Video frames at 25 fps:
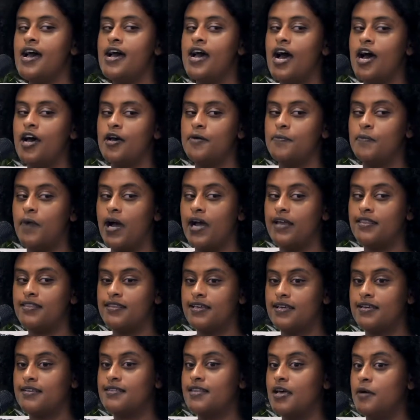I
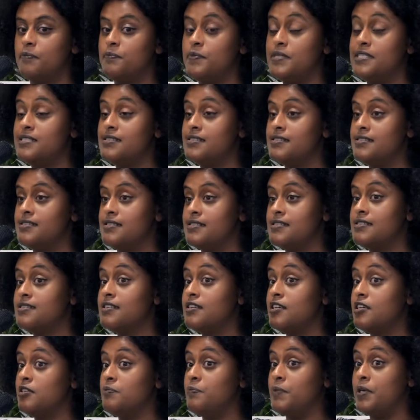think that businesses
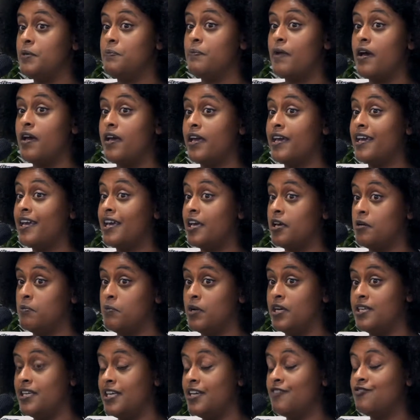could be making
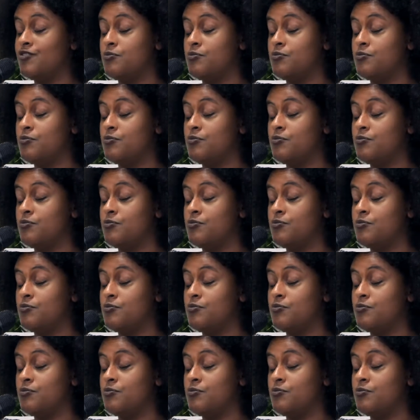money